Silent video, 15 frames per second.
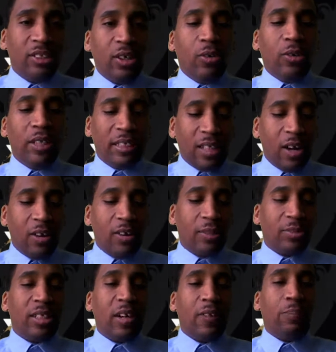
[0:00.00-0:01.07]
No, he saw
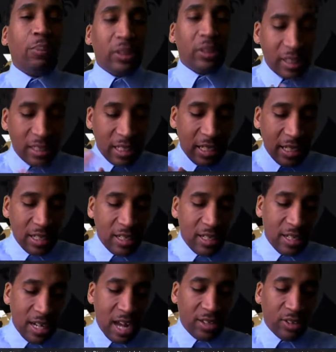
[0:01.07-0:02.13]
himself pushing the
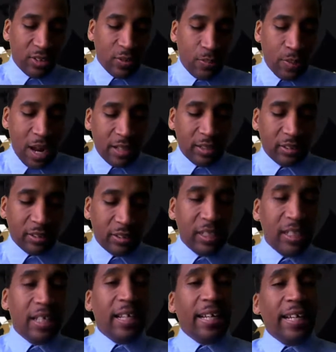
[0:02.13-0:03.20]
international bankers
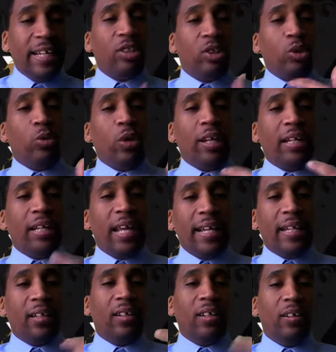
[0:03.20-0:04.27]
into a
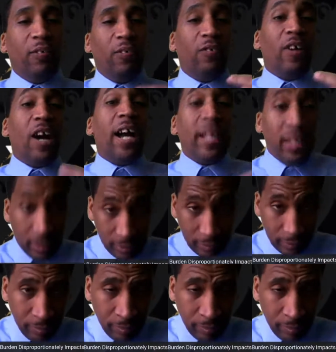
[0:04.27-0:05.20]
lake of fire.